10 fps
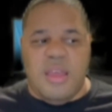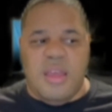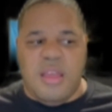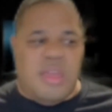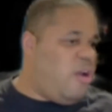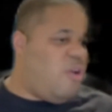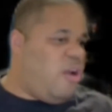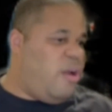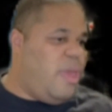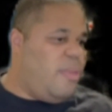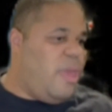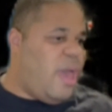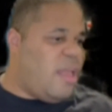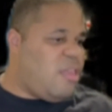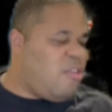Since we're at
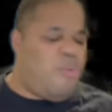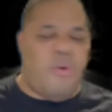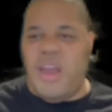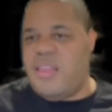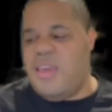this point,